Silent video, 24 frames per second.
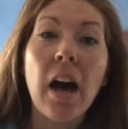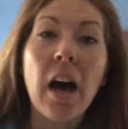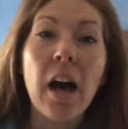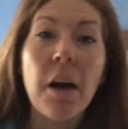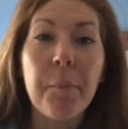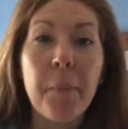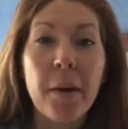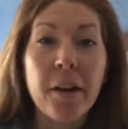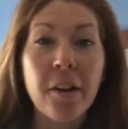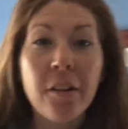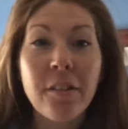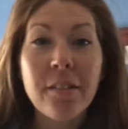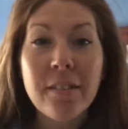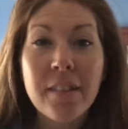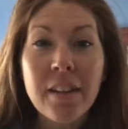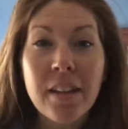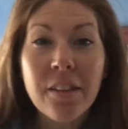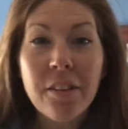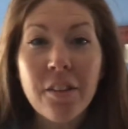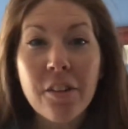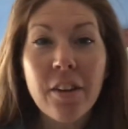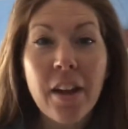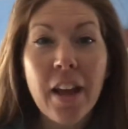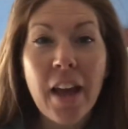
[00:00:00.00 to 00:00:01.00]
I noticed the
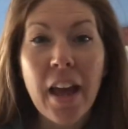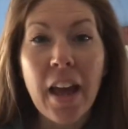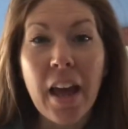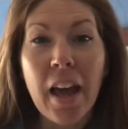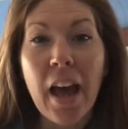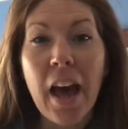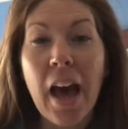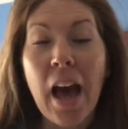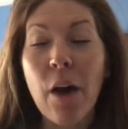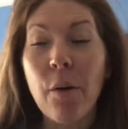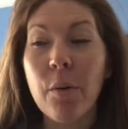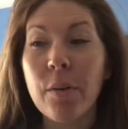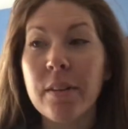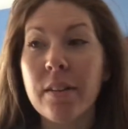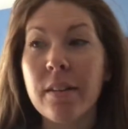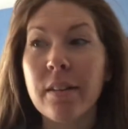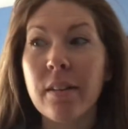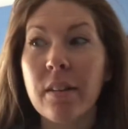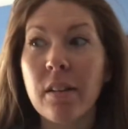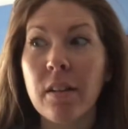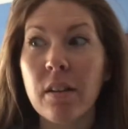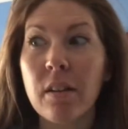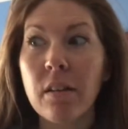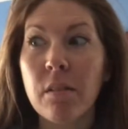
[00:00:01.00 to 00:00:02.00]
other day I
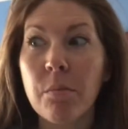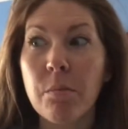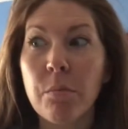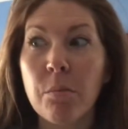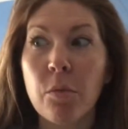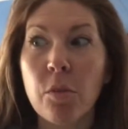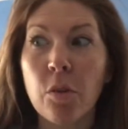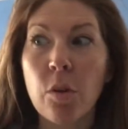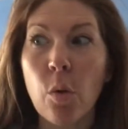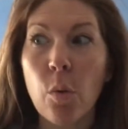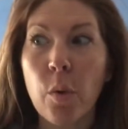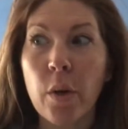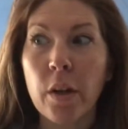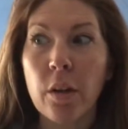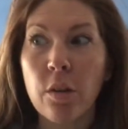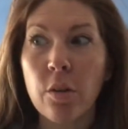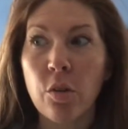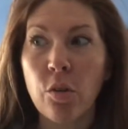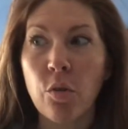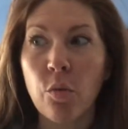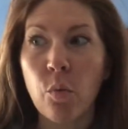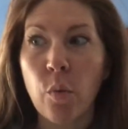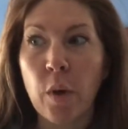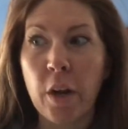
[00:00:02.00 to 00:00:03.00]
was going
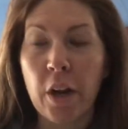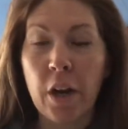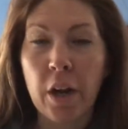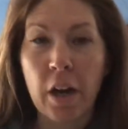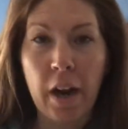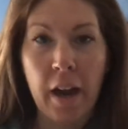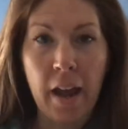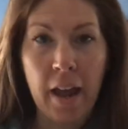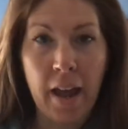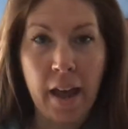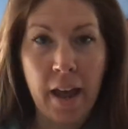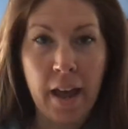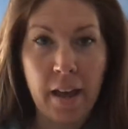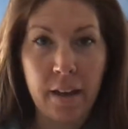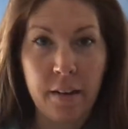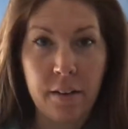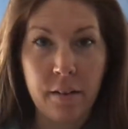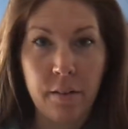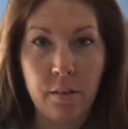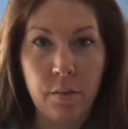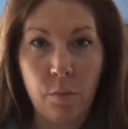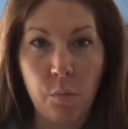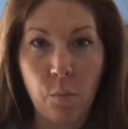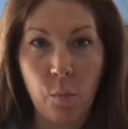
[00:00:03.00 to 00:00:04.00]
to wear a
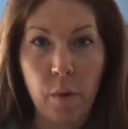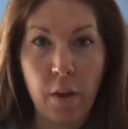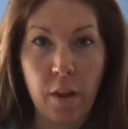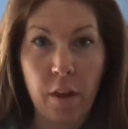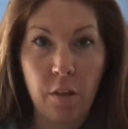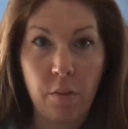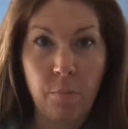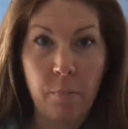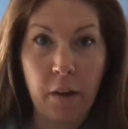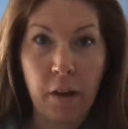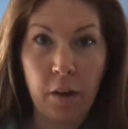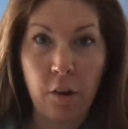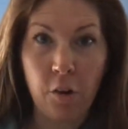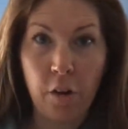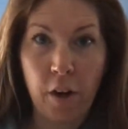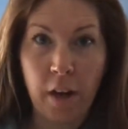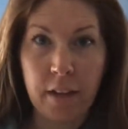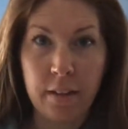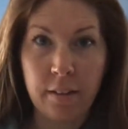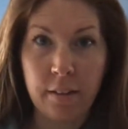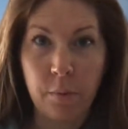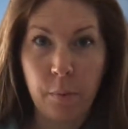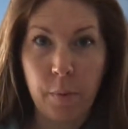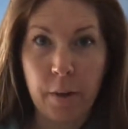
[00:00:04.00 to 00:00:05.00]
hat with my
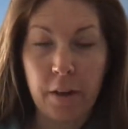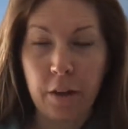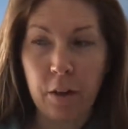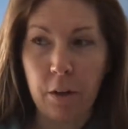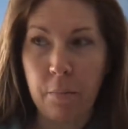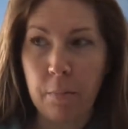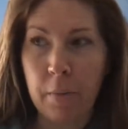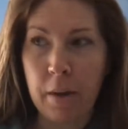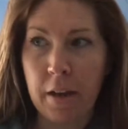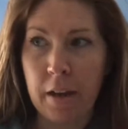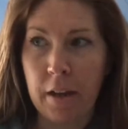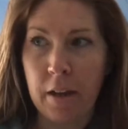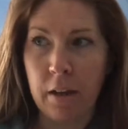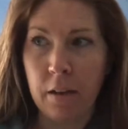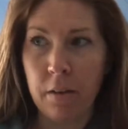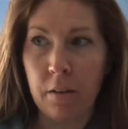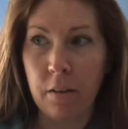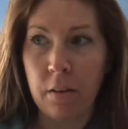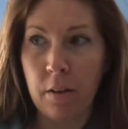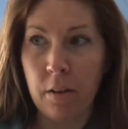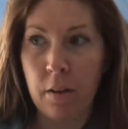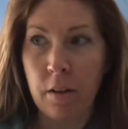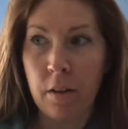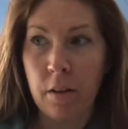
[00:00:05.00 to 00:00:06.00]
gray sweater, my
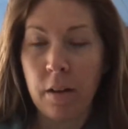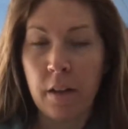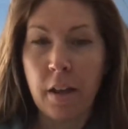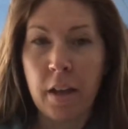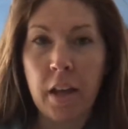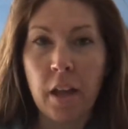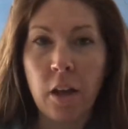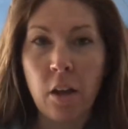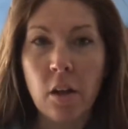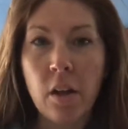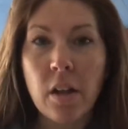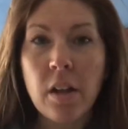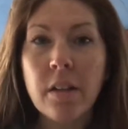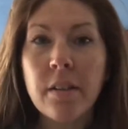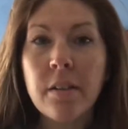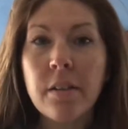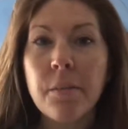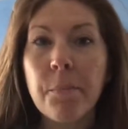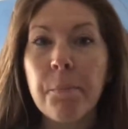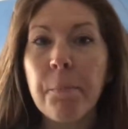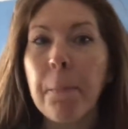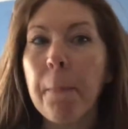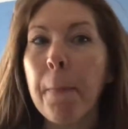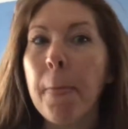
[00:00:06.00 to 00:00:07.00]

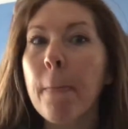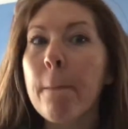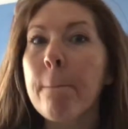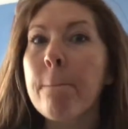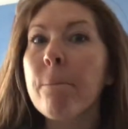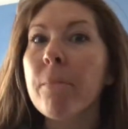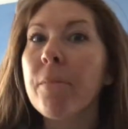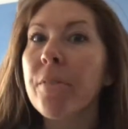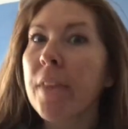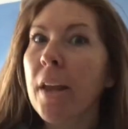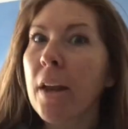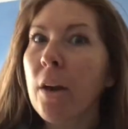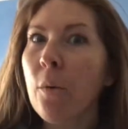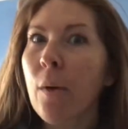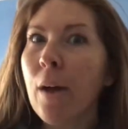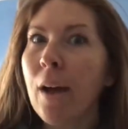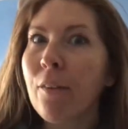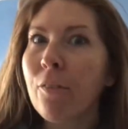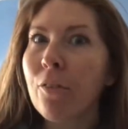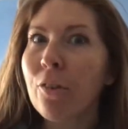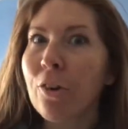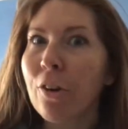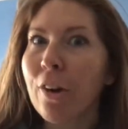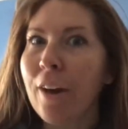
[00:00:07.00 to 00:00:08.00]
Ingalls, and I don't
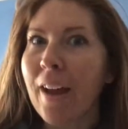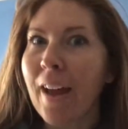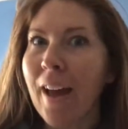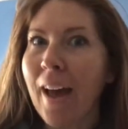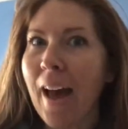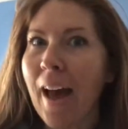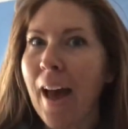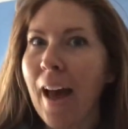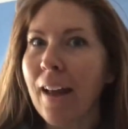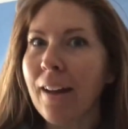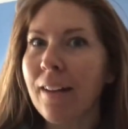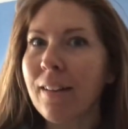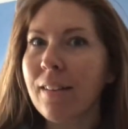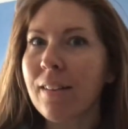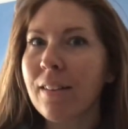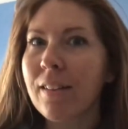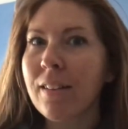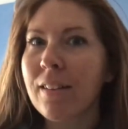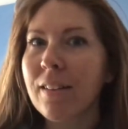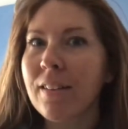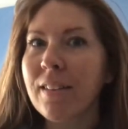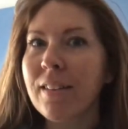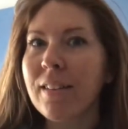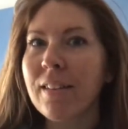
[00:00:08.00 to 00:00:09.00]
have a gray hat.
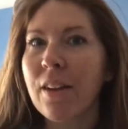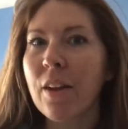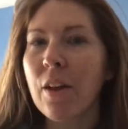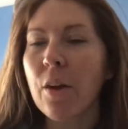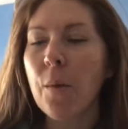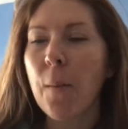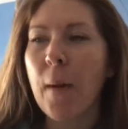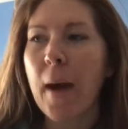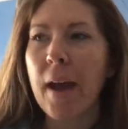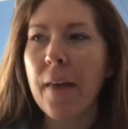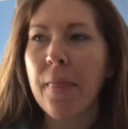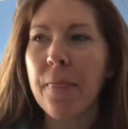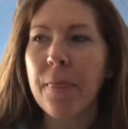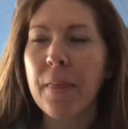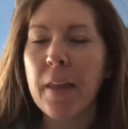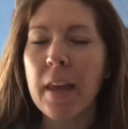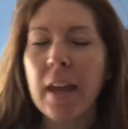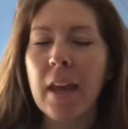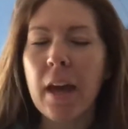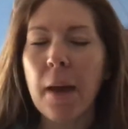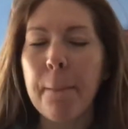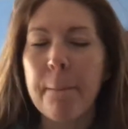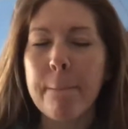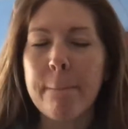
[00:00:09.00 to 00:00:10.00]
So I
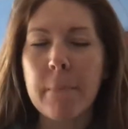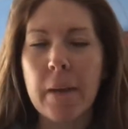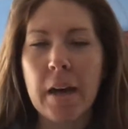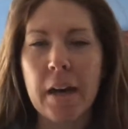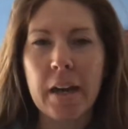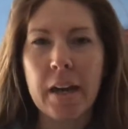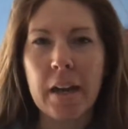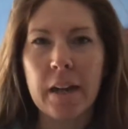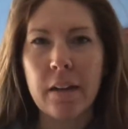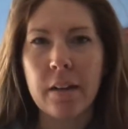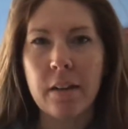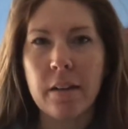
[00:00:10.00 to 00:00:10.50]
think I might